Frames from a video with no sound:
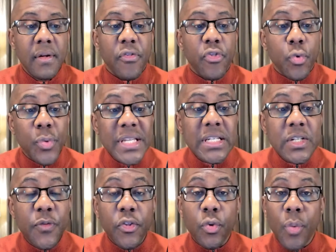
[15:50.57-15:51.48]
The reasons
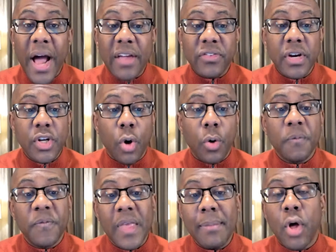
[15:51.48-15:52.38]
for the rise in
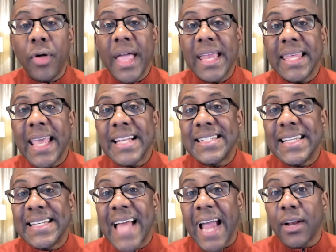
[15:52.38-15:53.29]
adult female
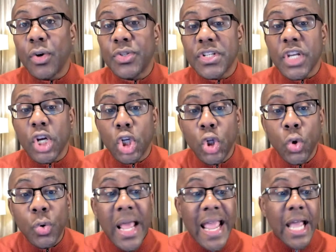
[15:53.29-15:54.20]
ADHD diagnosis
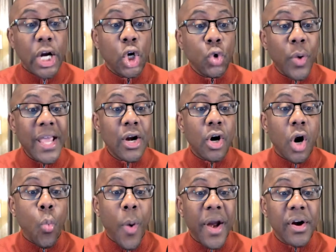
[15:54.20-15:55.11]
include greater
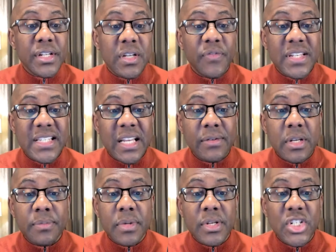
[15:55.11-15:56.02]
awareness of the
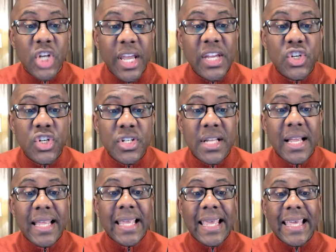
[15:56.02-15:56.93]
symptoms and changes
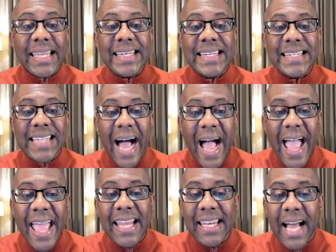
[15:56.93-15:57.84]
in
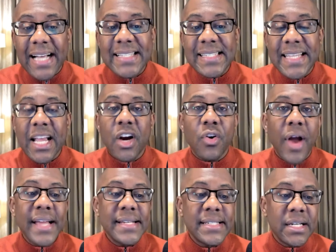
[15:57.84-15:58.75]
diagnostic
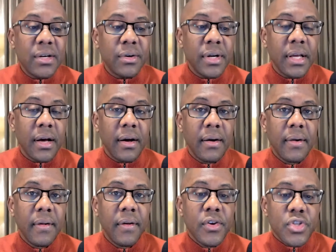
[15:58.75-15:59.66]
criteria.
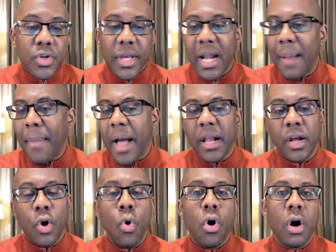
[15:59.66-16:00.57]
So again, I'm not going to
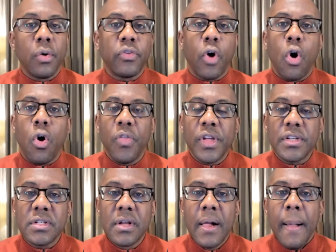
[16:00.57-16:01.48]
go on with all
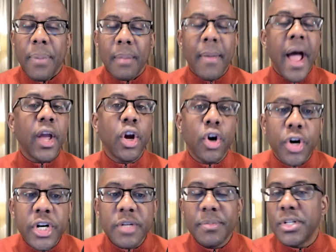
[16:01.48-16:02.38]
this, but my
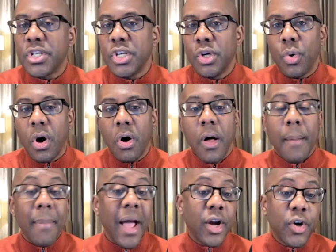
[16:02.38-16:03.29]
encouragement to you all,
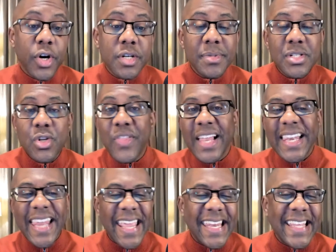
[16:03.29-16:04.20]
my encouragement to the
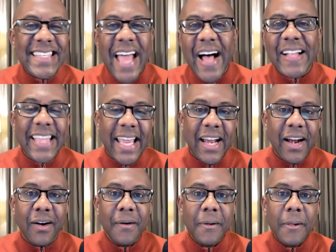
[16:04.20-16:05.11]
ladies out
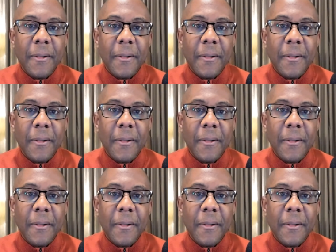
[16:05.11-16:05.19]
there,